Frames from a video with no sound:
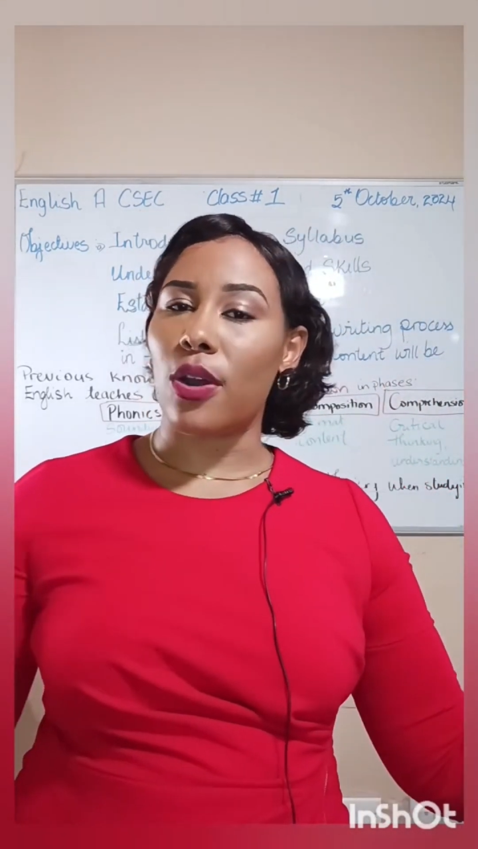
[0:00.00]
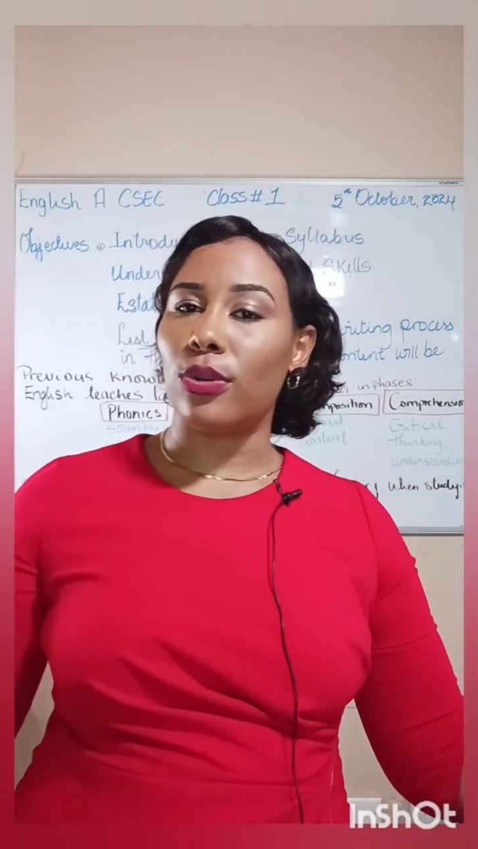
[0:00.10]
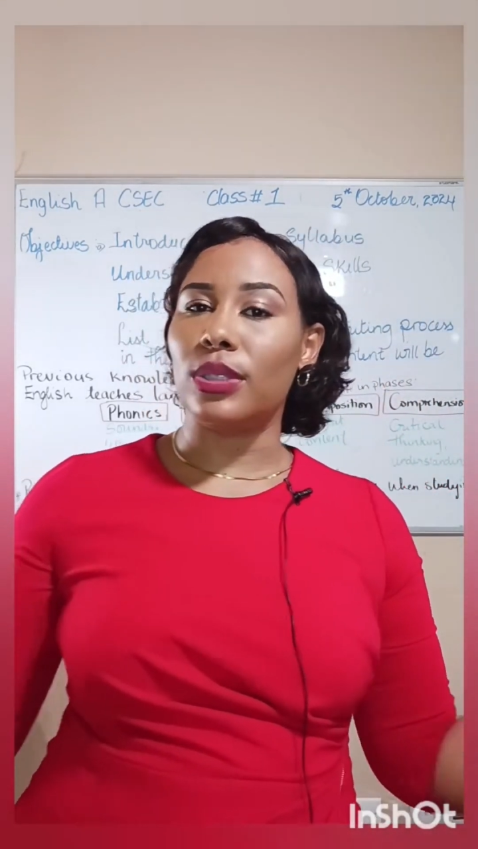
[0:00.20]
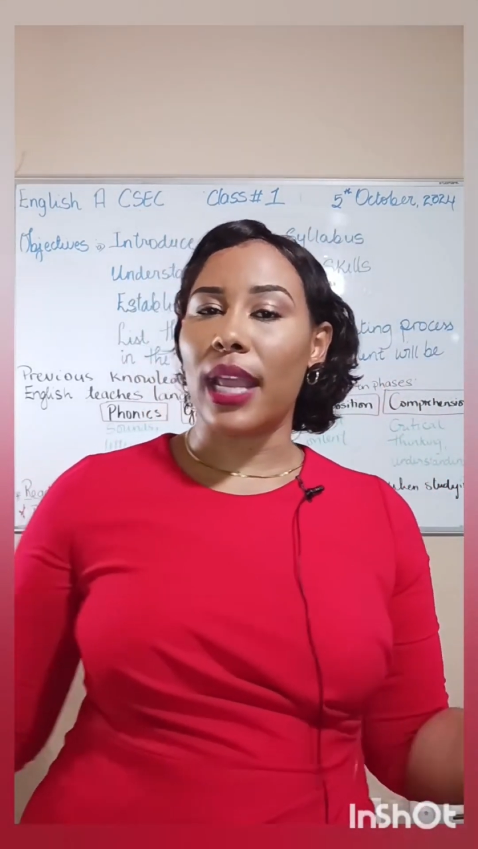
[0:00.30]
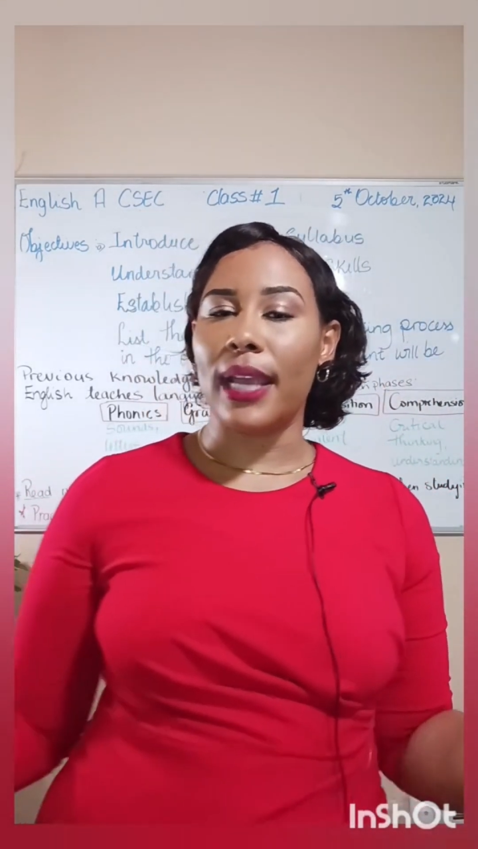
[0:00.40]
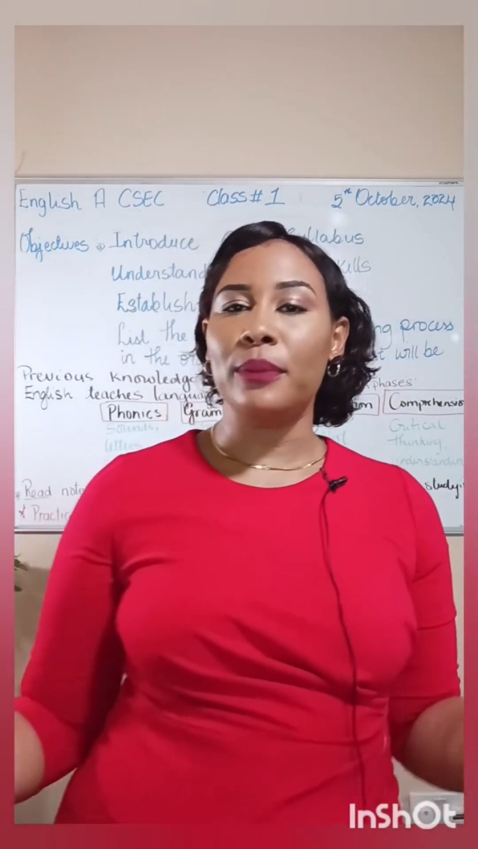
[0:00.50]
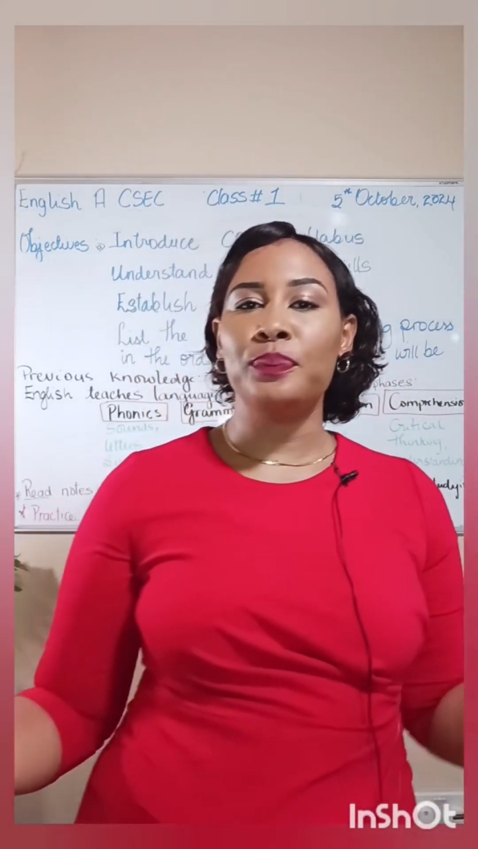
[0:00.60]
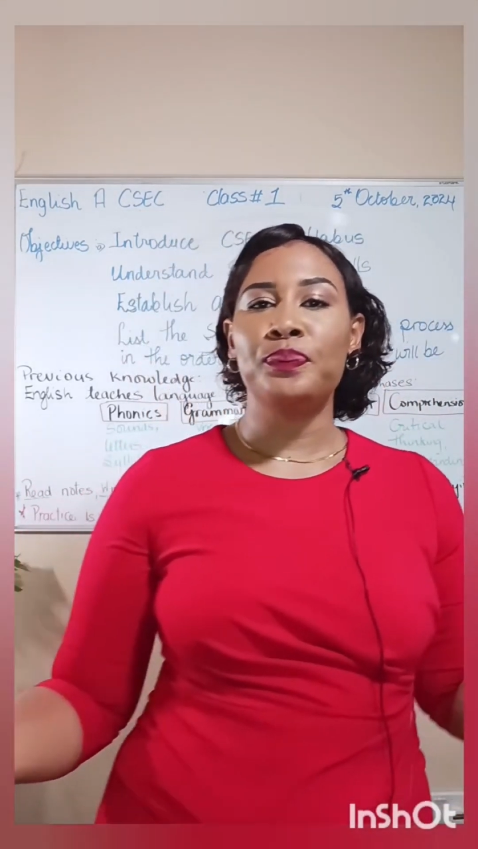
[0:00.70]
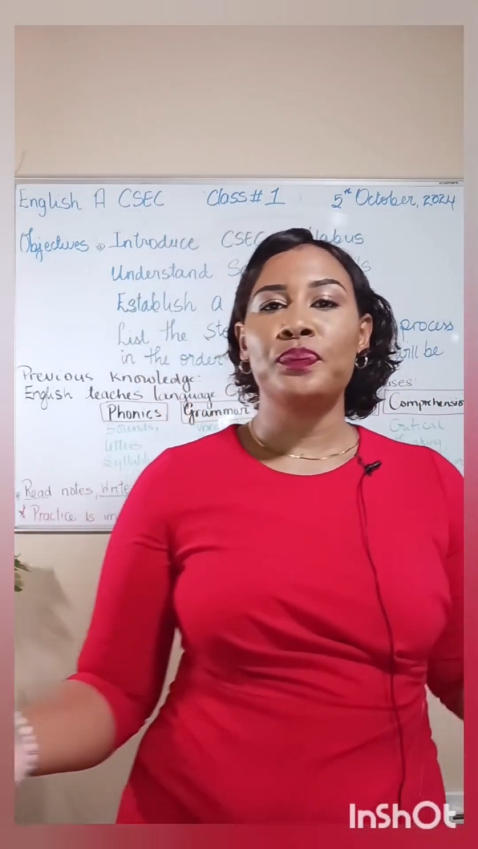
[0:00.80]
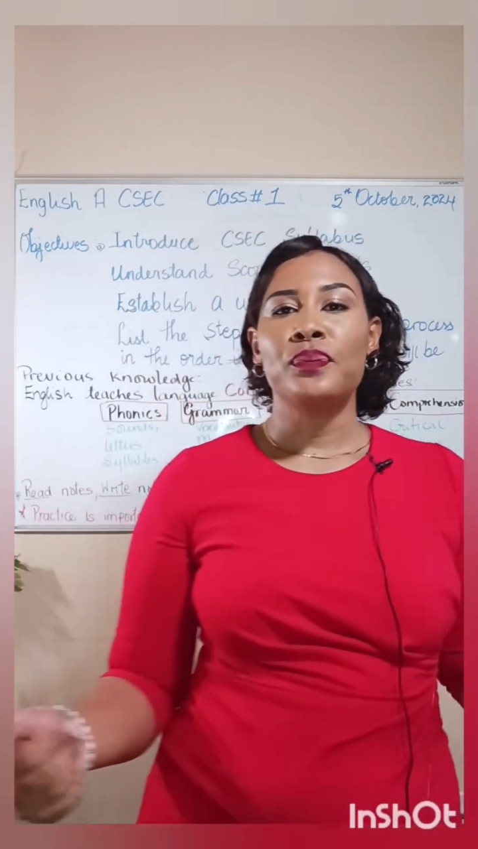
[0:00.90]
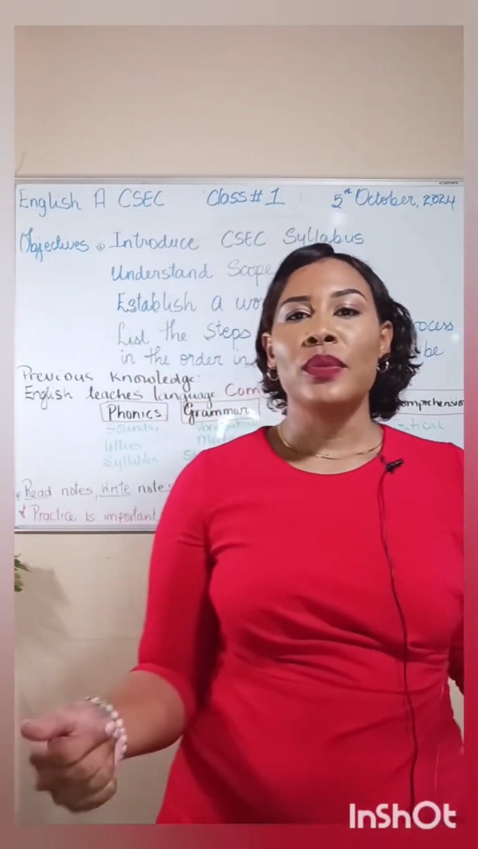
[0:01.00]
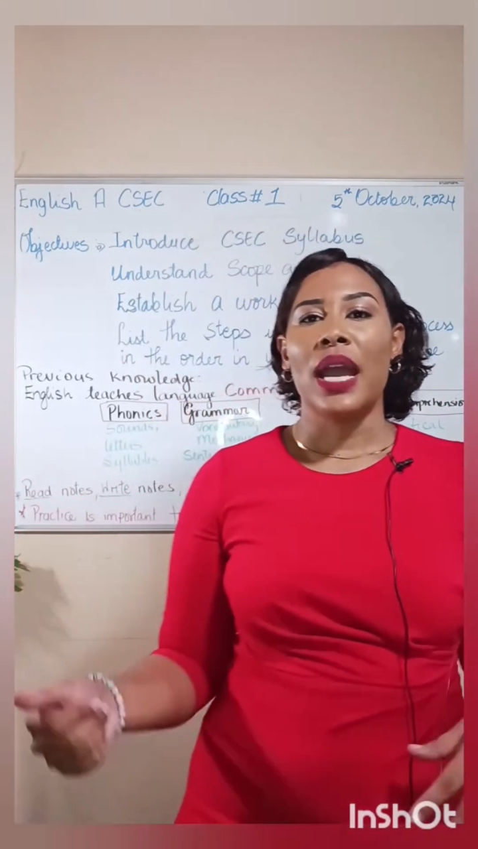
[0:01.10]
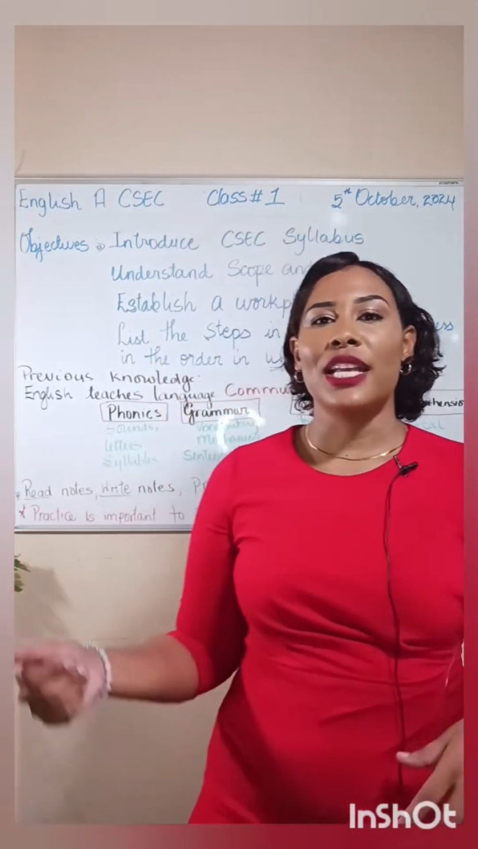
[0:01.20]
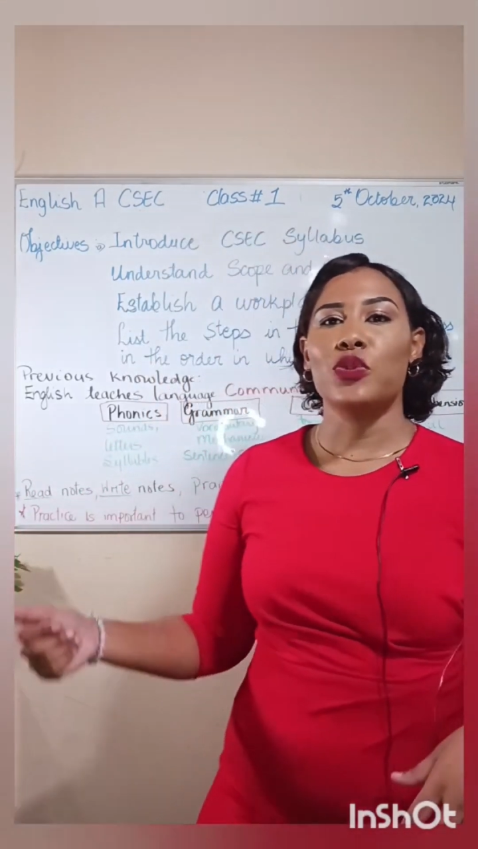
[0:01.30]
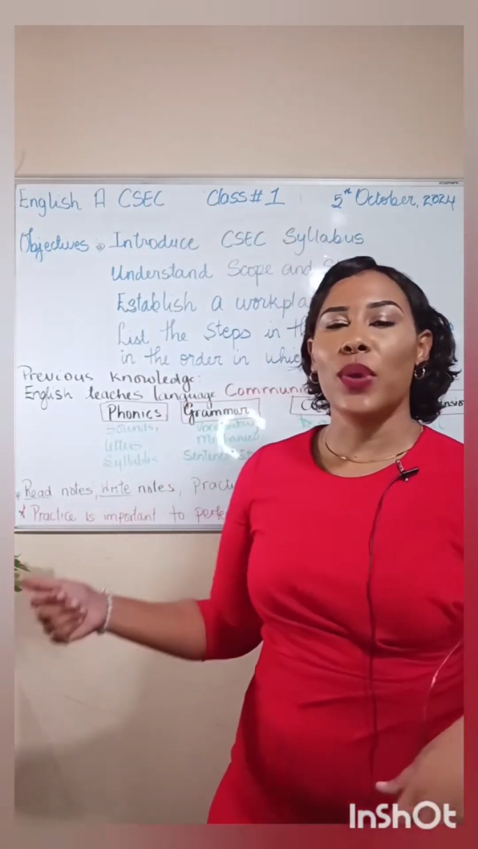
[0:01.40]
outline,
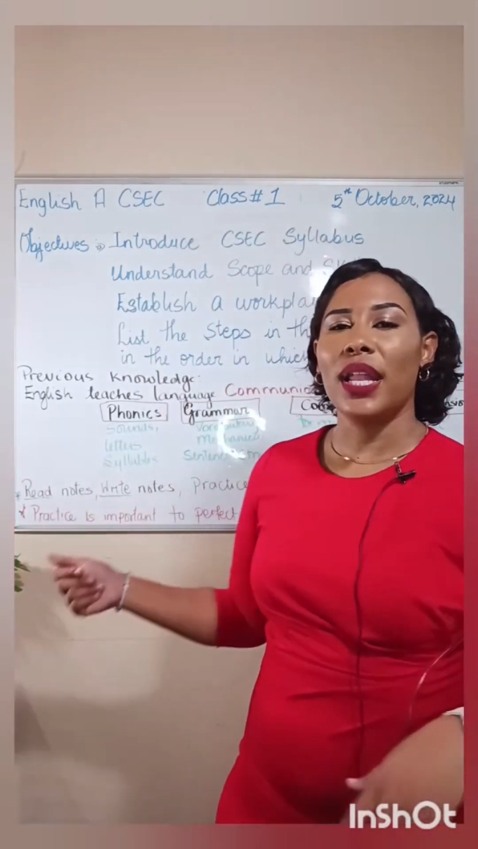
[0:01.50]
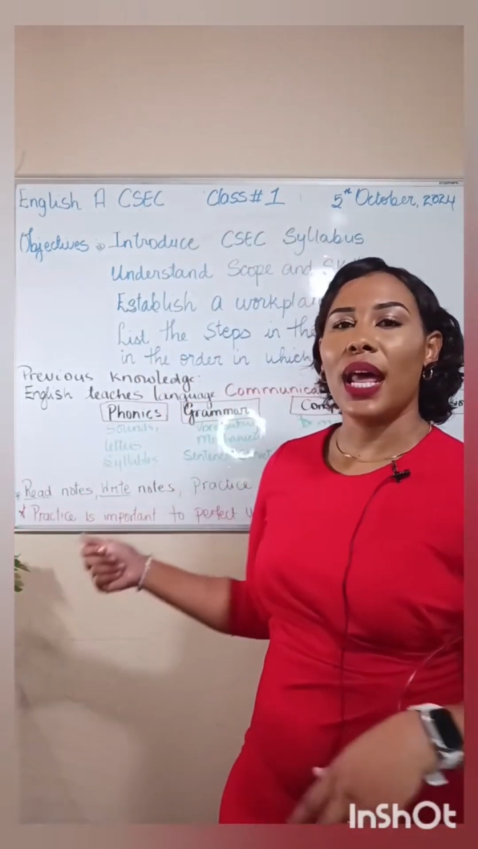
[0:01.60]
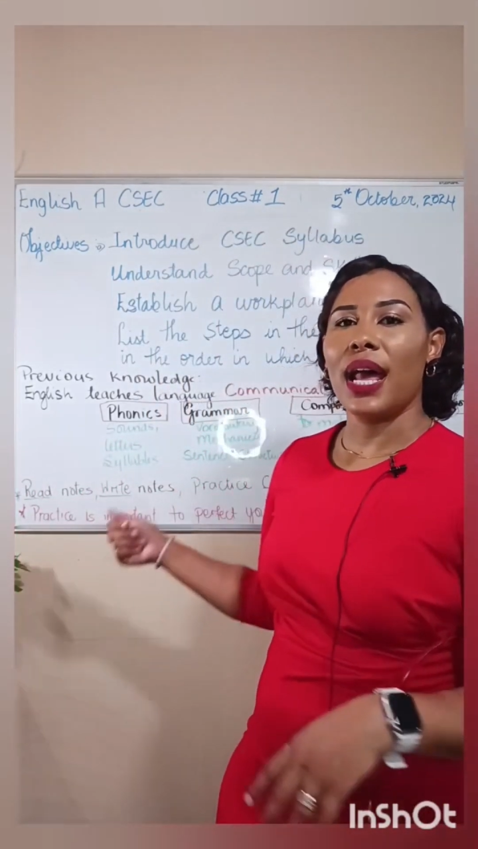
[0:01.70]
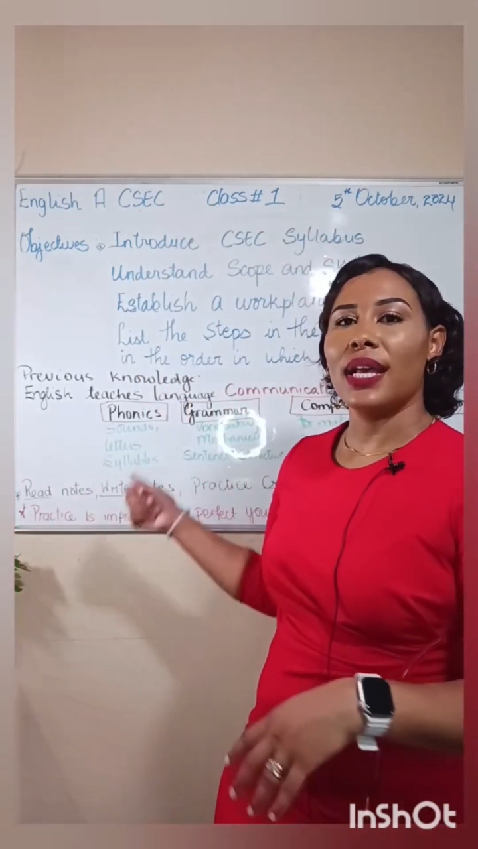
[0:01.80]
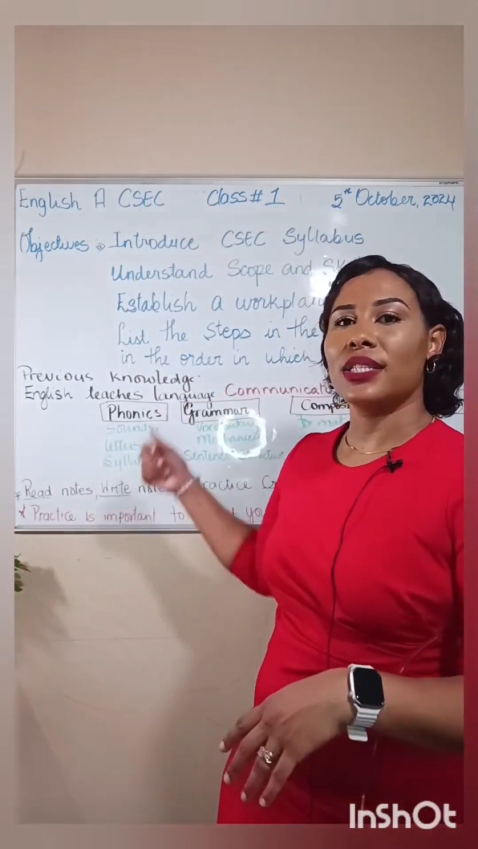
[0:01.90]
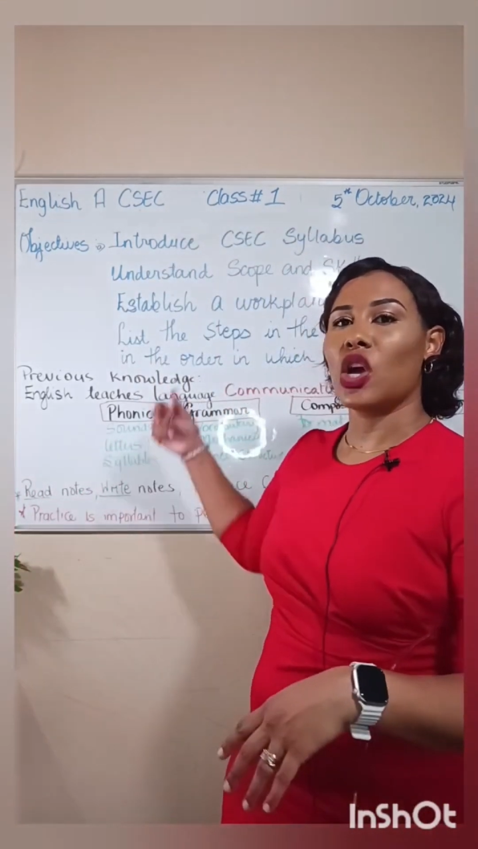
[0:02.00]
as well as